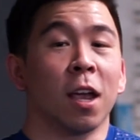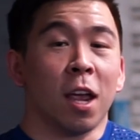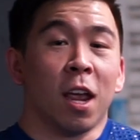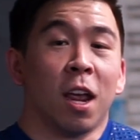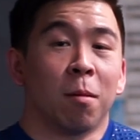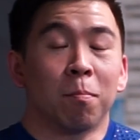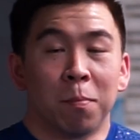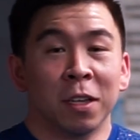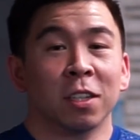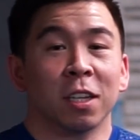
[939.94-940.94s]

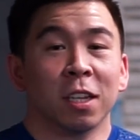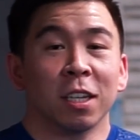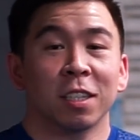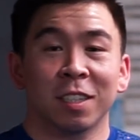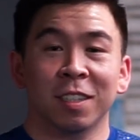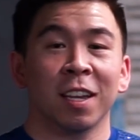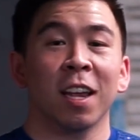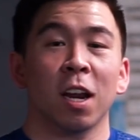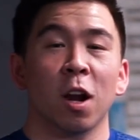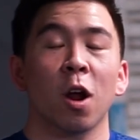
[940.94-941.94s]
and basically
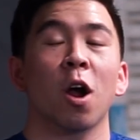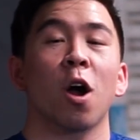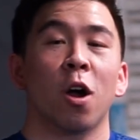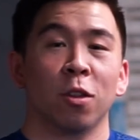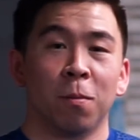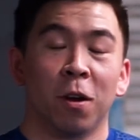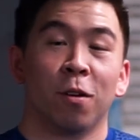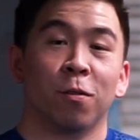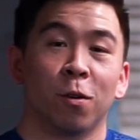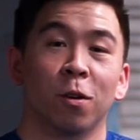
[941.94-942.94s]
sit on the
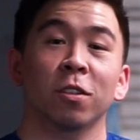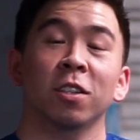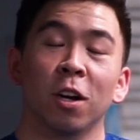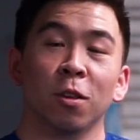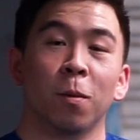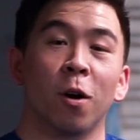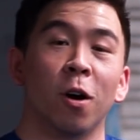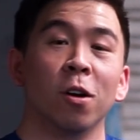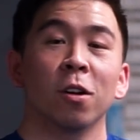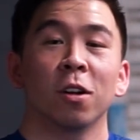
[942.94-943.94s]
piriformis or sit on the
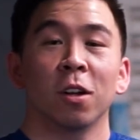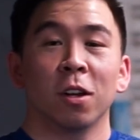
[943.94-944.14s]
ball,